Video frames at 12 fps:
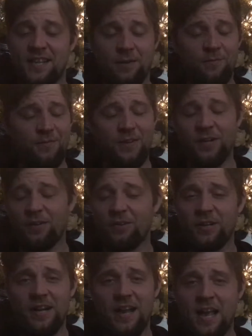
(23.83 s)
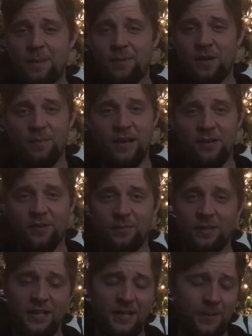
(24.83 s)
and I'm very, very happy about
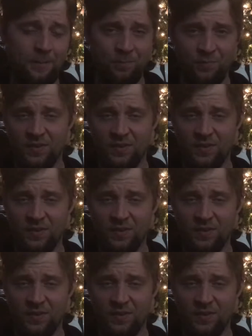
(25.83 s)
them.